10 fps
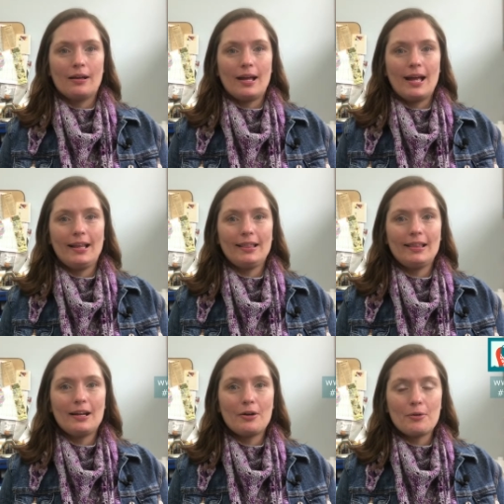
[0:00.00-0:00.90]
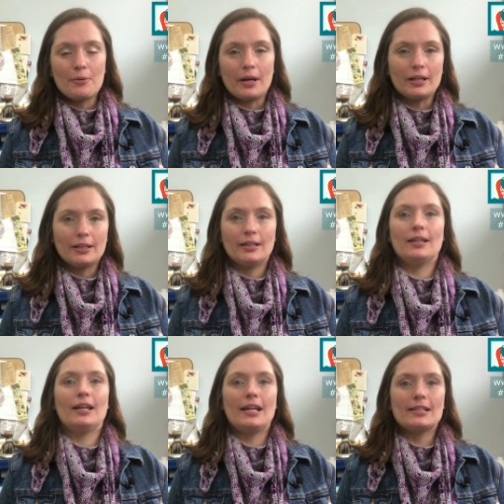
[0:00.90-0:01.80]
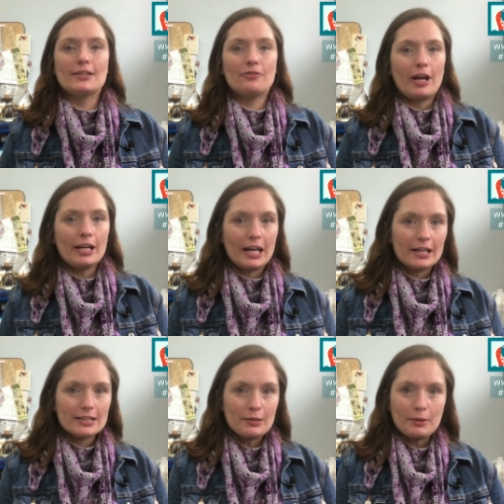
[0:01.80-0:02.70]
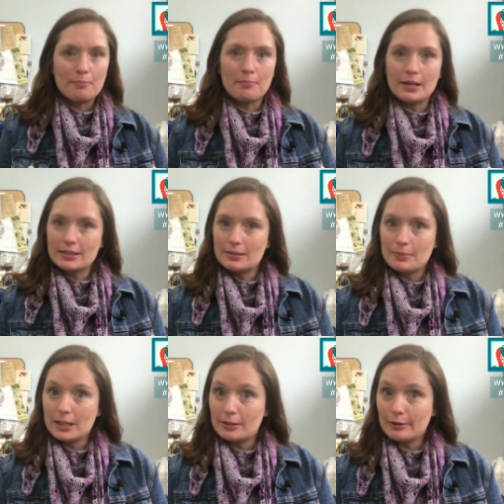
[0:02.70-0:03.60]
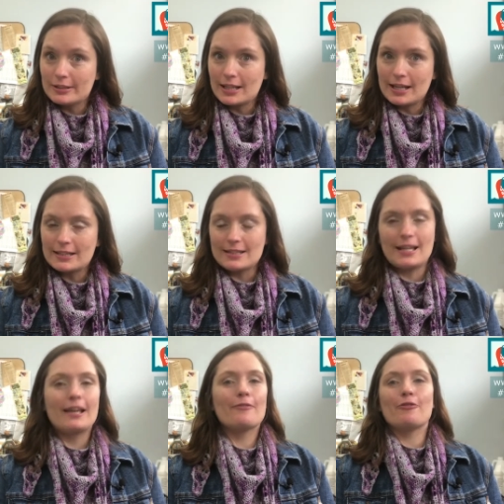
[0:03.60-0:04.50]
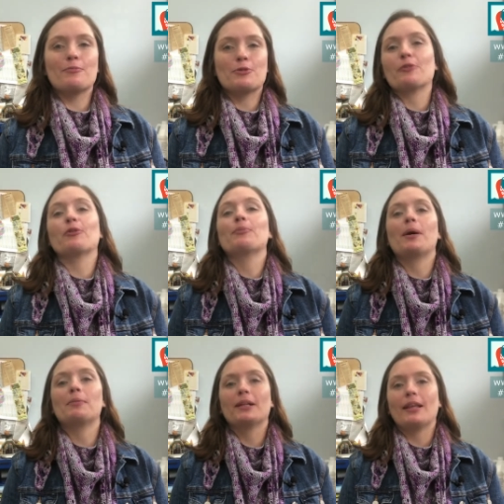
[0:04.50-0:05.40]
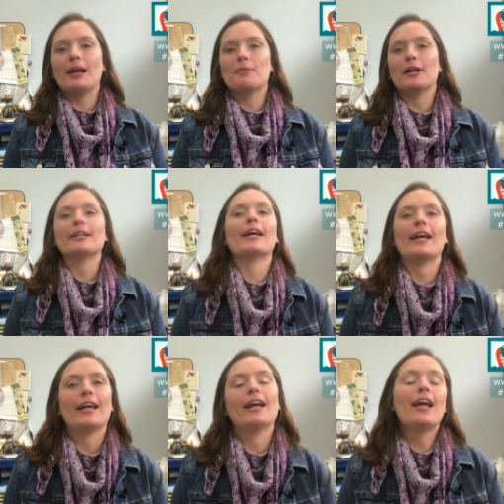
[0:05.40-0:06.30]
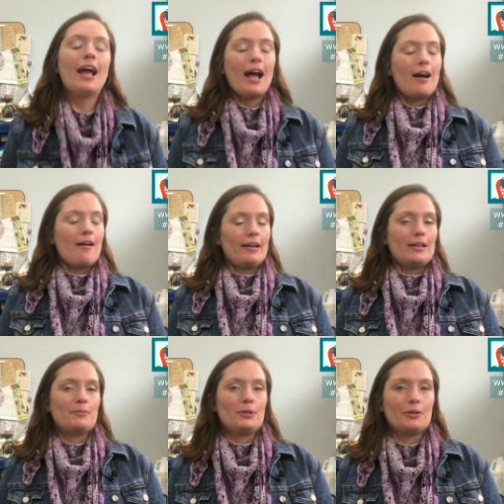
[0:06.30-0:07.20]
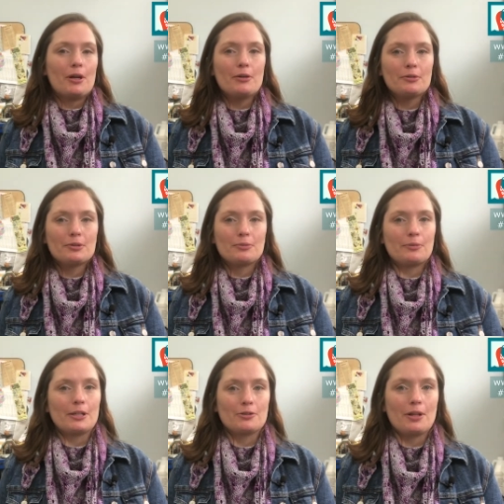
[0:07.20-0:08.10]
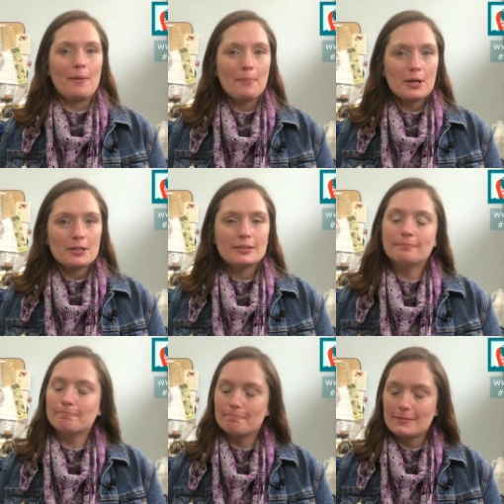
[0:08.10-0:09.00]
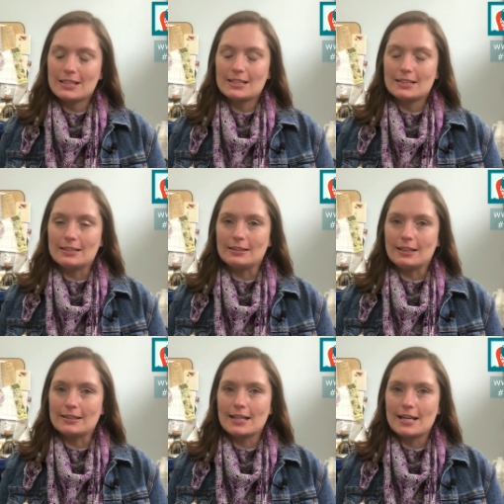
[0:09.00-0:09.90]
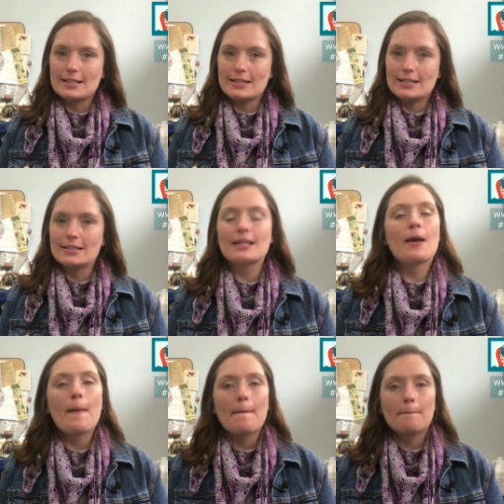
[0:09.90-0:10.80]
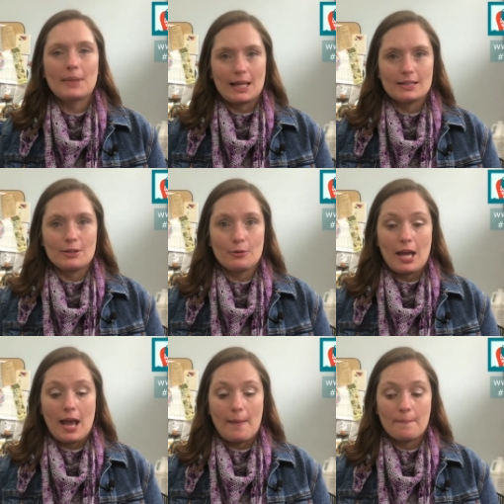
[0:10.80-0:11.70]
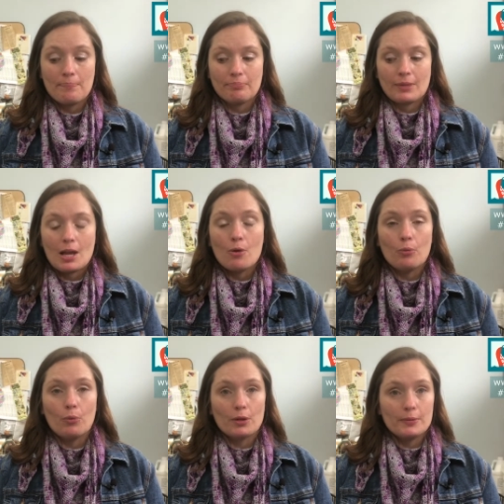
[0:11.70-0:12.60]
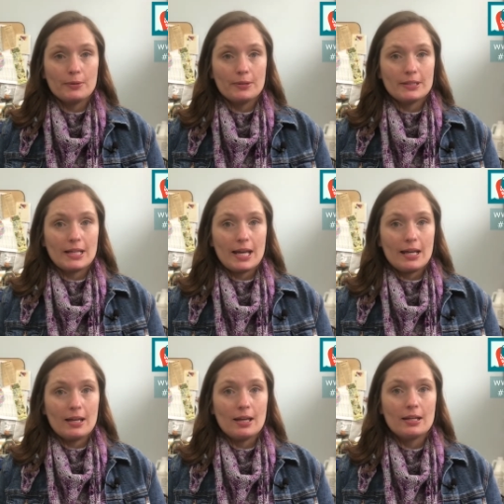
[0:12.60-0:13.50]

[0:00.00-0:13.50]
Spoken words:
Hello! It's Friday, so it must be Adult Science Night from Driftwood Public Library Day. I am your host, Rachel Humpert. Still not a scientist, but that's okay. What are we doing today?